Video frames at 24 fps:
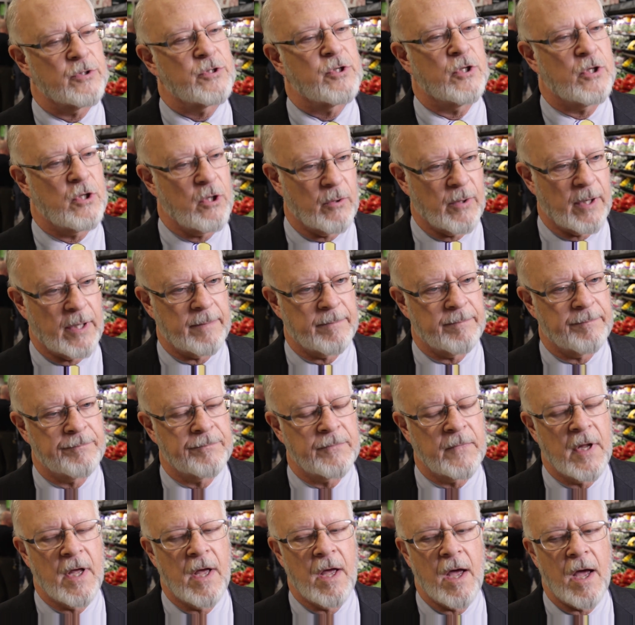to do it.
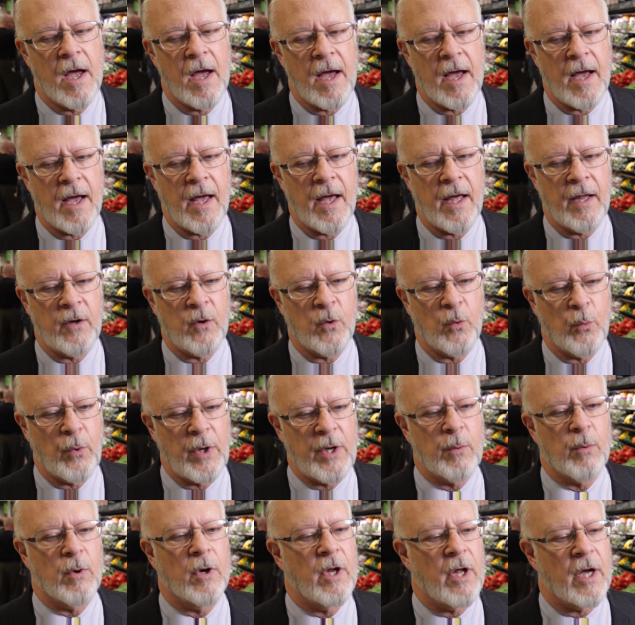And
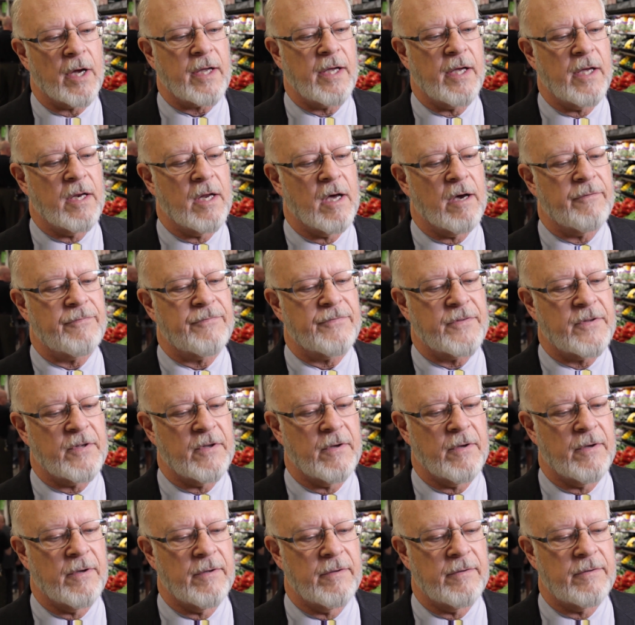we were lucky enough
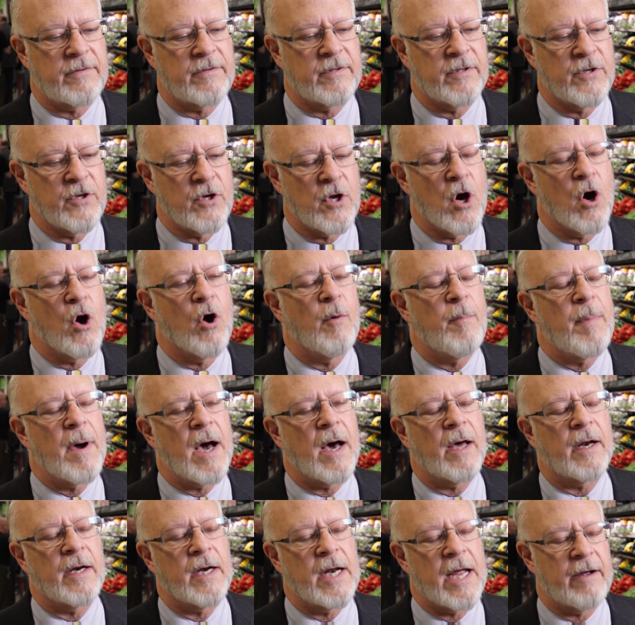to, to know
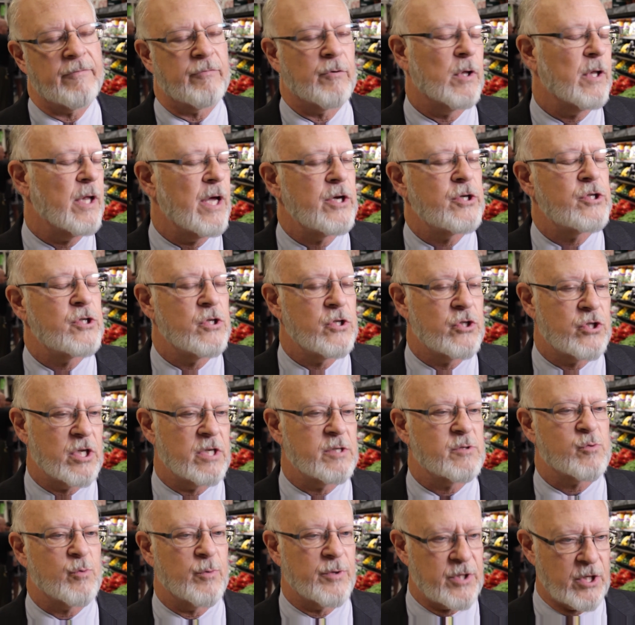about and have
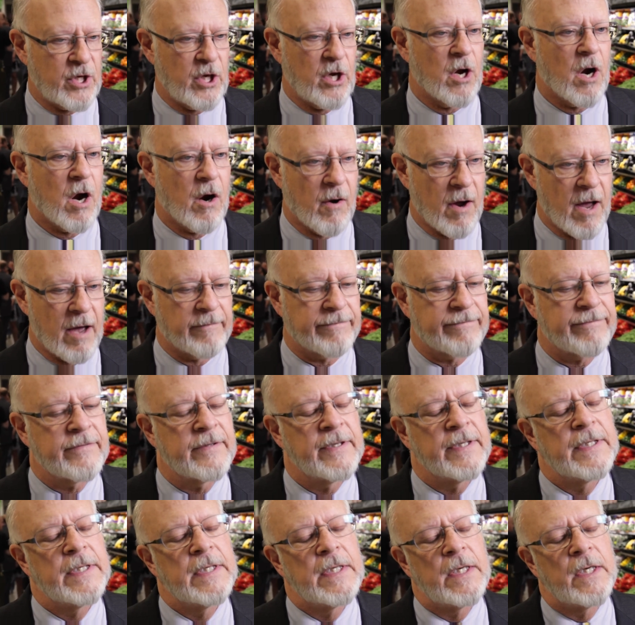relationships with TRF.
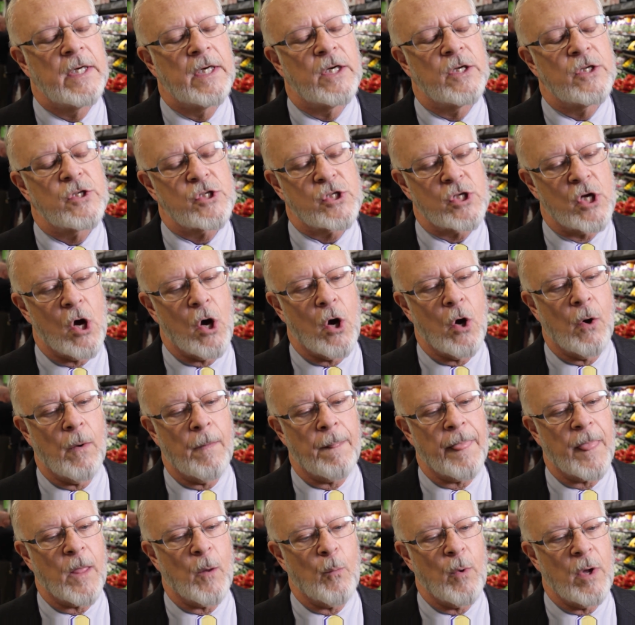So
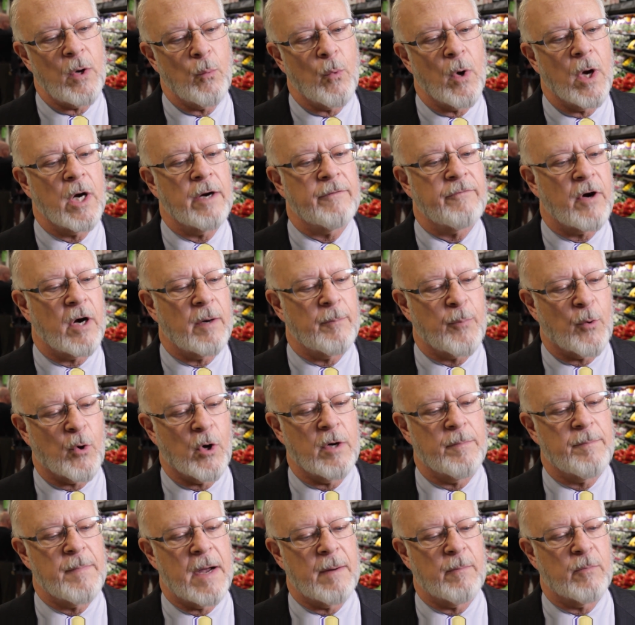when one of our
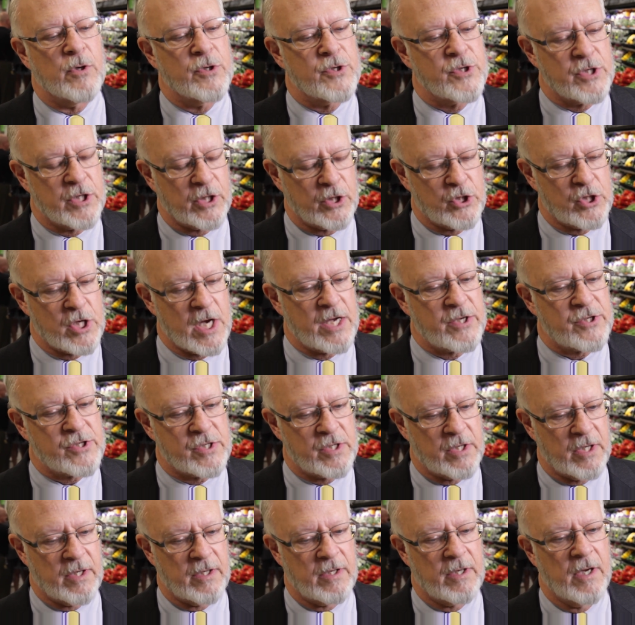board members
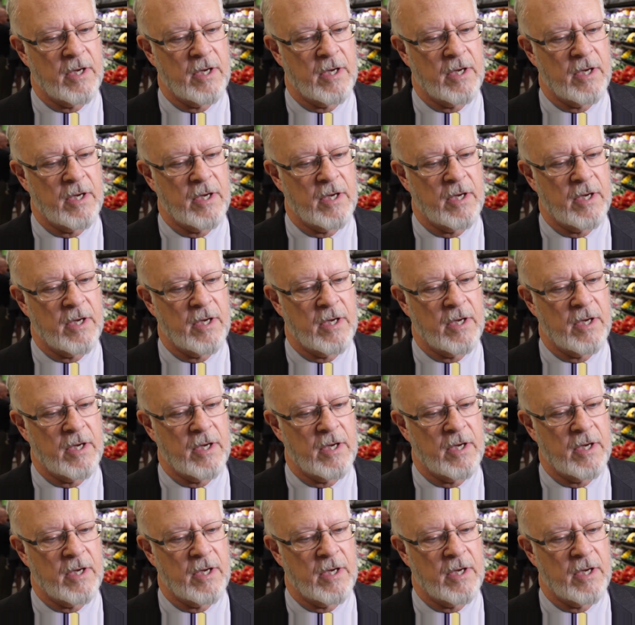suggested